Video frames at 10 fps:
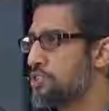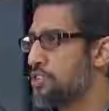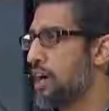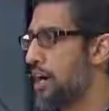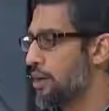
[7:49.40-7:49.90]

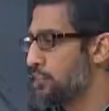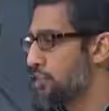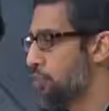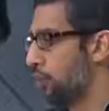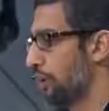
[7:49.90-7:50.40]
So how
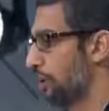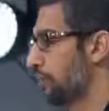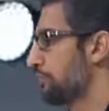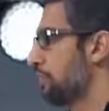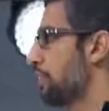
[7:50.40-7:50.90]
does it
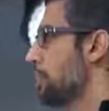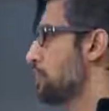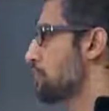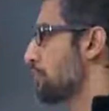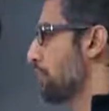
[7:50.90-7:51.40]
work?
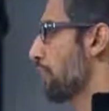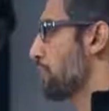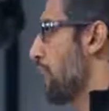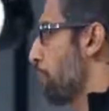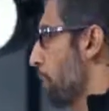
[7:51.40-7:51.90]
So for
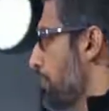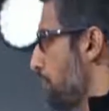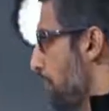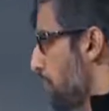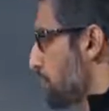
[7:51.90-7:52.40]
example, if
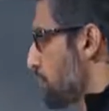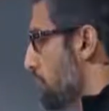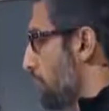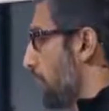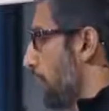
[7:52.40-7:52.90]
you run into
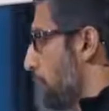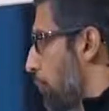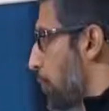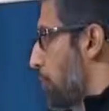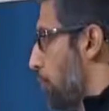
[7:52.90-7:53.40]
something and
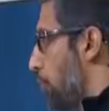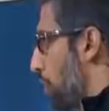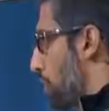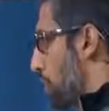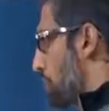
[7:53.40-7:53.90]
you want to know
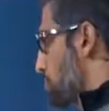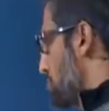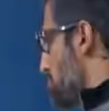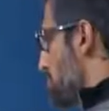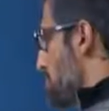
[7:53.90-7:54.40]
what it is,